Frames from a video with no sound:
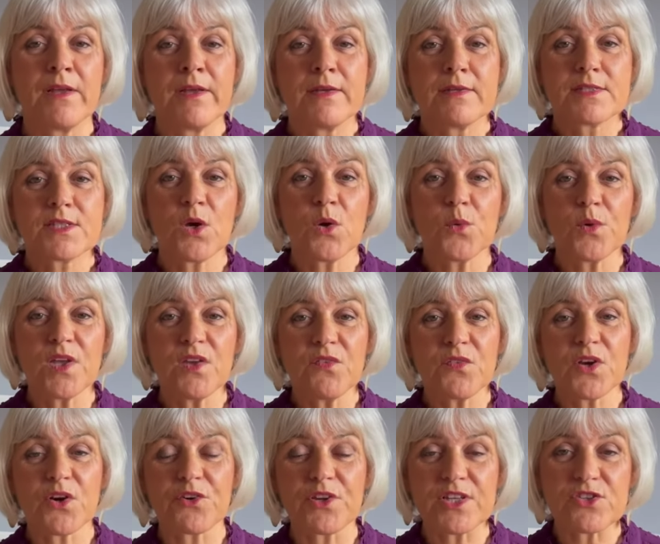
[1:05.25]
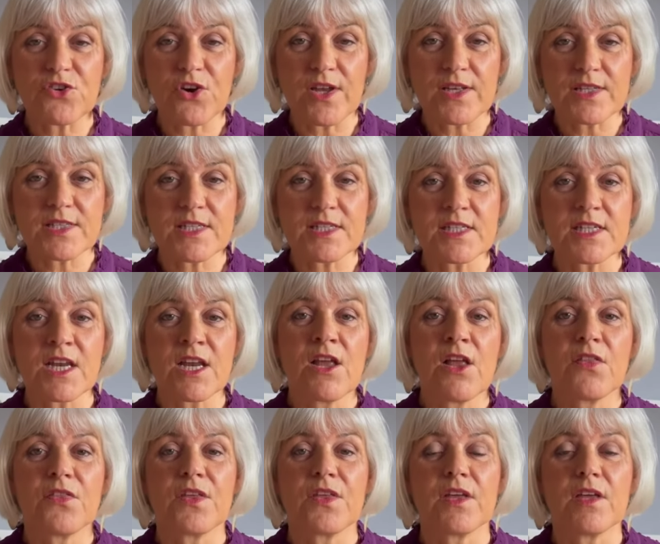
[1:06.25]
So if you're interested,
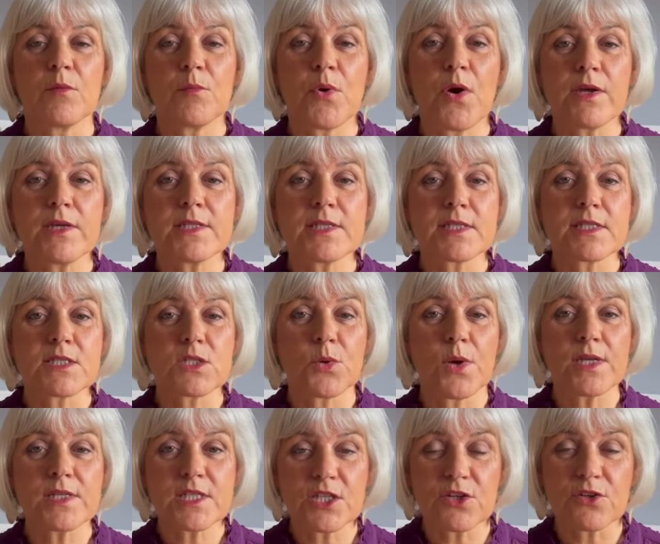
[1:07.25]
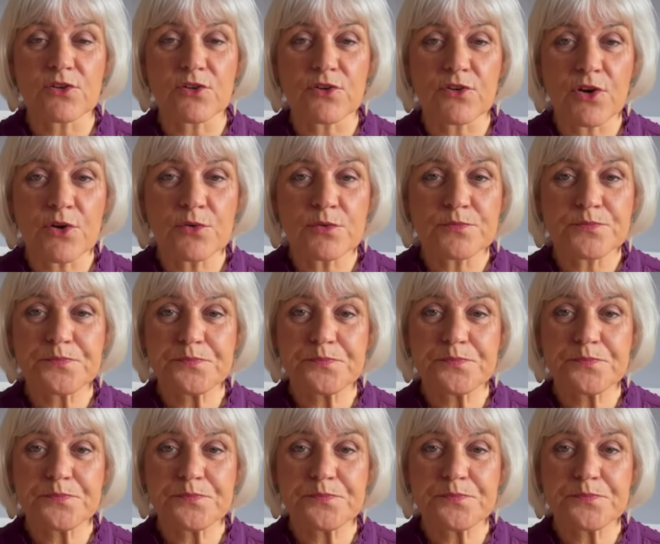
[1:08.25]
the price is 20 euro.